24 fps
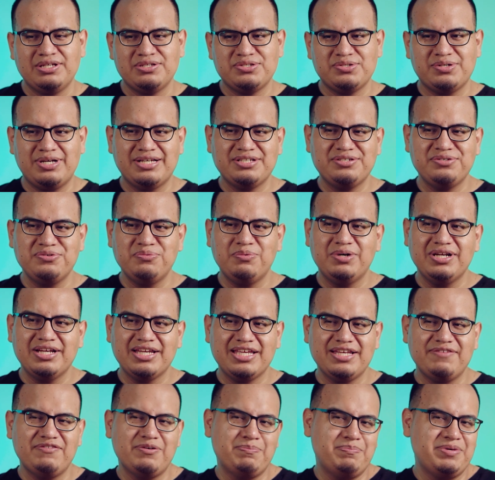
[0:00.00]
So I do wanna
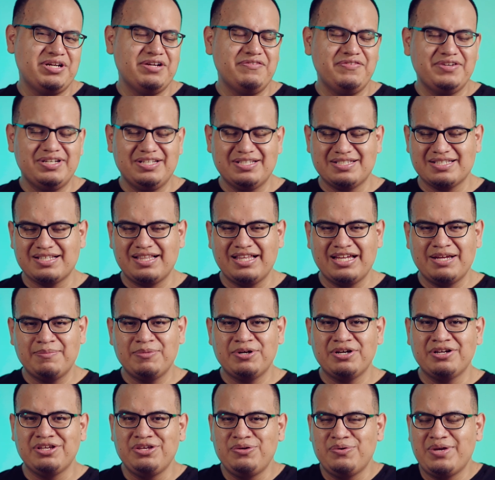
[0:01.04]
give a bit of a
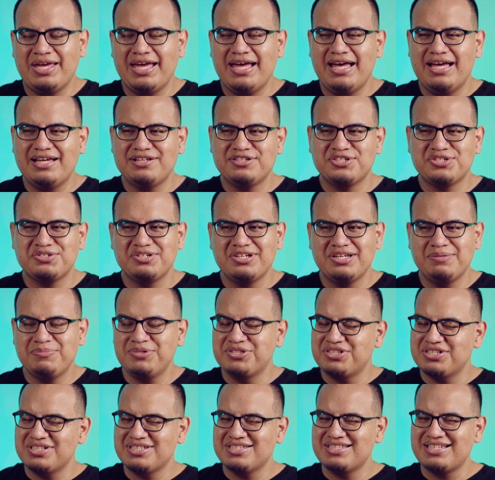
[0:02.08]
disclaimer. You can't stream
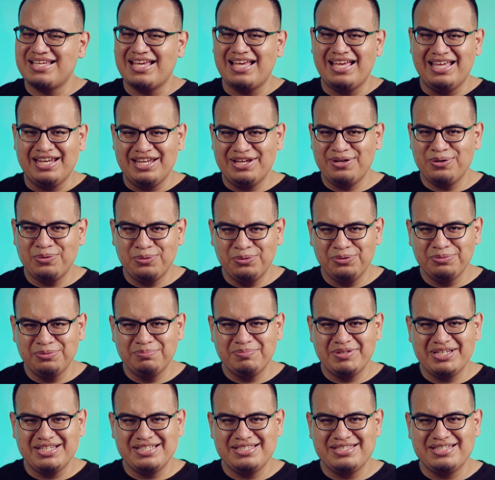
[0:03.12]
with just any old
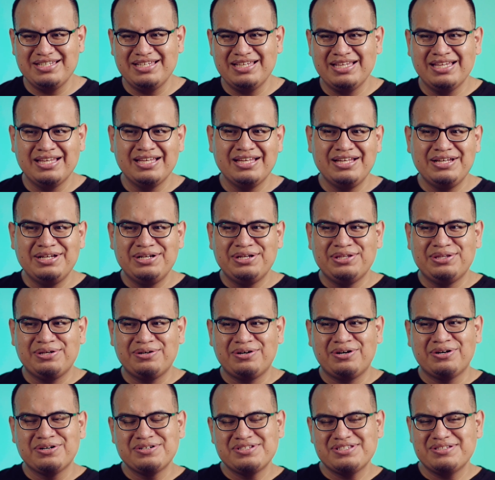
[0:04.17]
PC. There
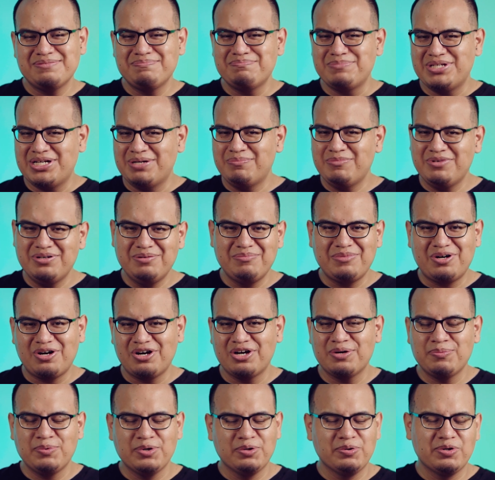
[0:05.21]
are some minimum
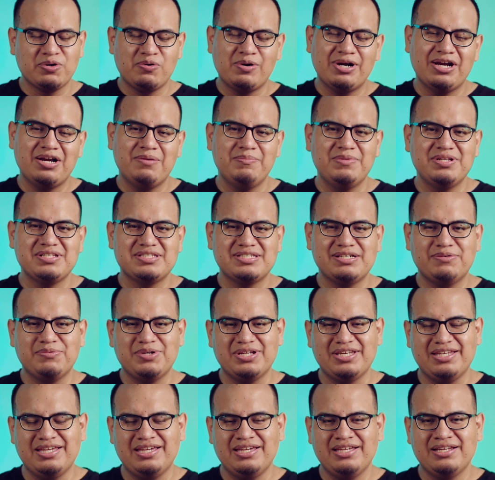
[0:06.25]
hardware requirements that
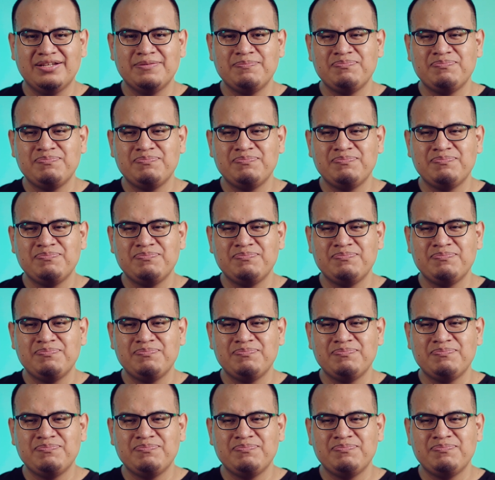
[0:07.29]
we need.